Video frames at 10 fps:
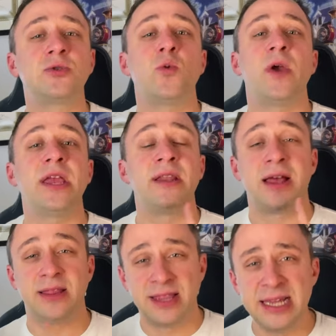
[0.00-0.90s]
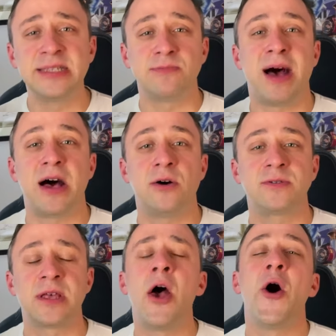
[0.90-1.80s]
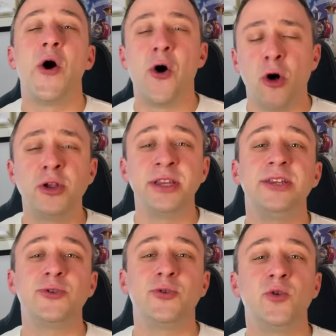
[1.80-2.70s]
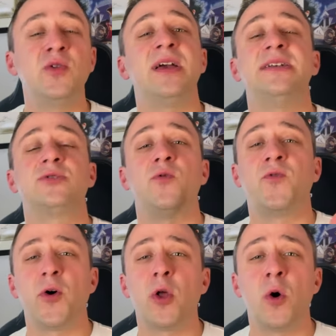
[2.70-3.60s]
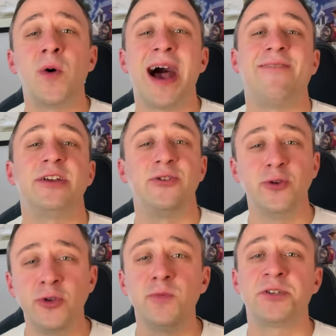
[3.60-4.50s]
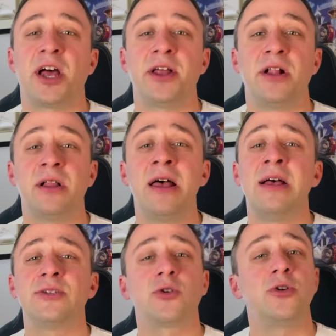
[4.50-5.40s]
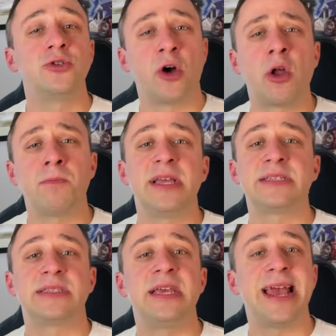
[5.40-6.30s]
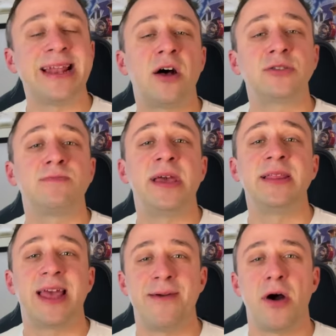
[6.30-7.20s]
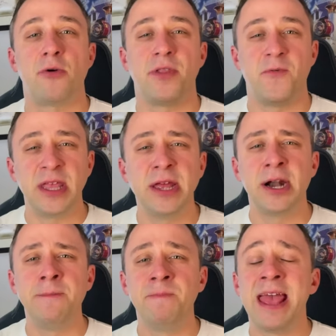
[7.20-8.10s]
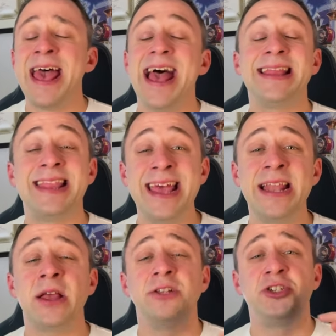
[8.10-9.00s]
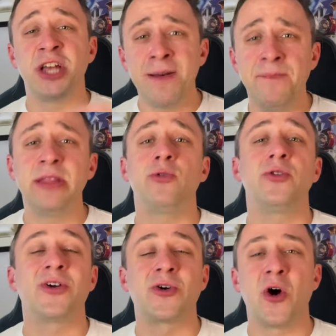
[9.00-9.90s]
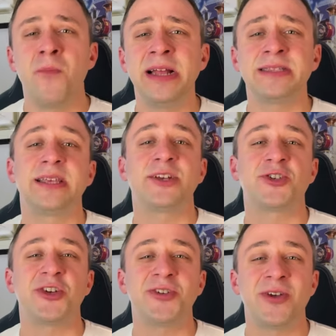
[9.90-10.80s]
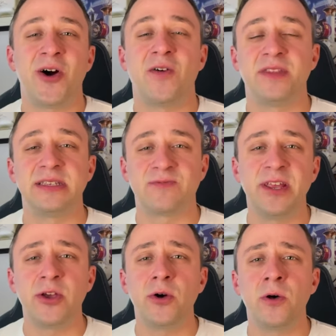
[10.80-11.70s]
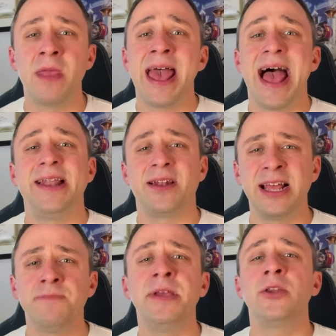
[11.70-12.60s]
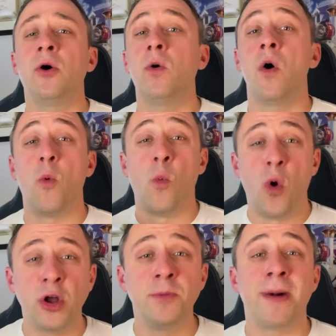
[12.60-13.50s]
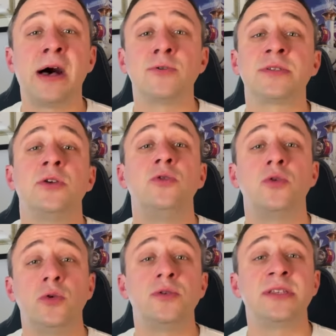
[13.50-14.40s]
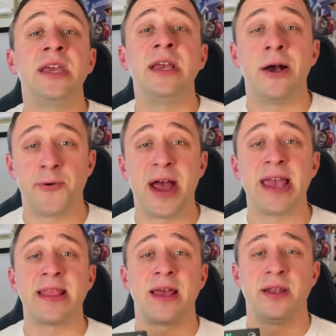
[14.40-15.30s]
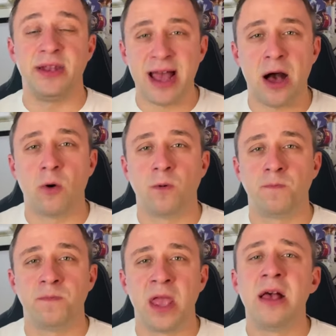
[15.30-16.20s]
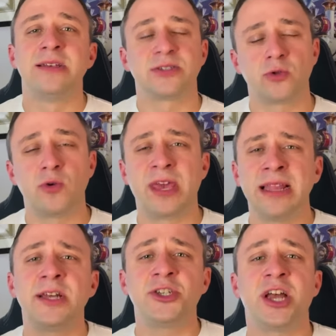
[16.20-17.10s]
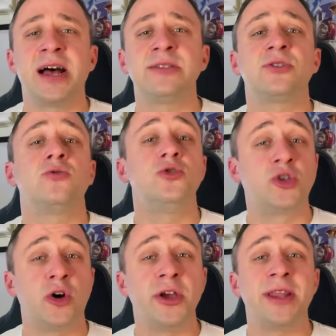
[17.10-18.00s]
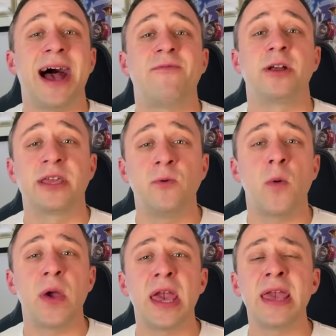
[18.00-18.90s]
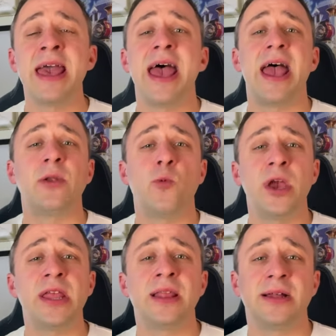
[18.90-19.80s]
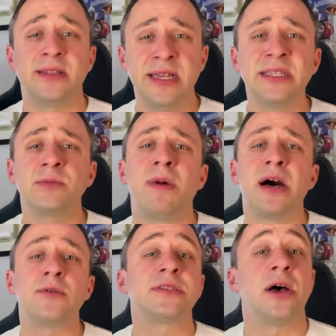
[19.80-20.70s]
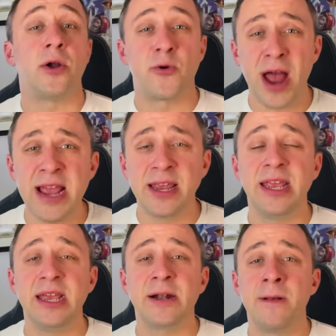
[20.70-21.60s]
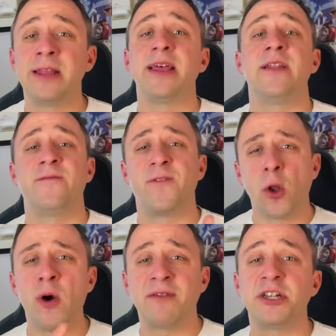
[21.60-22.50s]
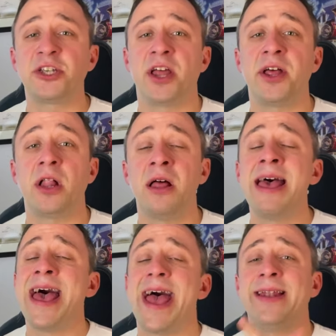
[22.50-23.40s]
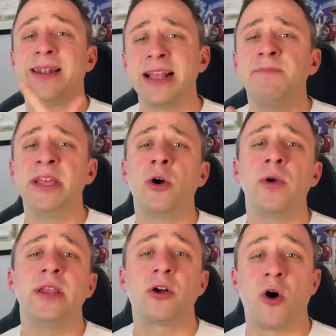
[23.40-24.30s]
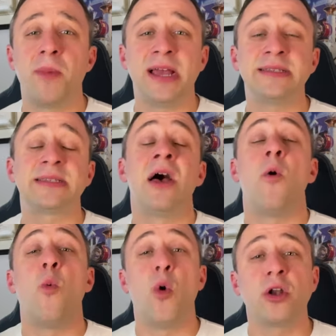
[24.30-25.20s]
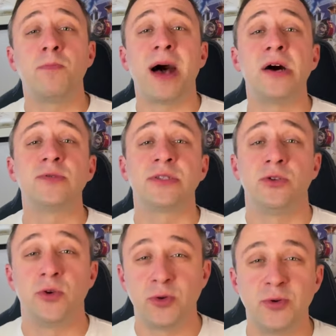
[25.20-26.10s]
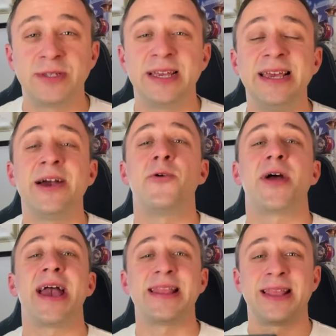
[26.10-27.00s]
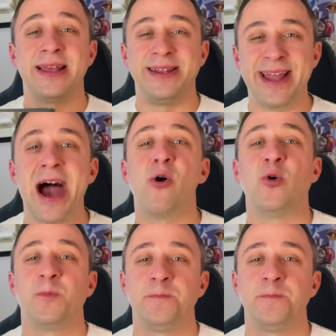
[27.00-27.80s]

to win this mouse, all you need to do is to follow our YouTube channel so you don't miss the announcement about the winner and then jump into the comment section of this video and let me know what mouse you're using right now. So to get the chance to join our giveaway and win this mouse right here, then follow our channel and let me know in the comments what mouse you're using right now.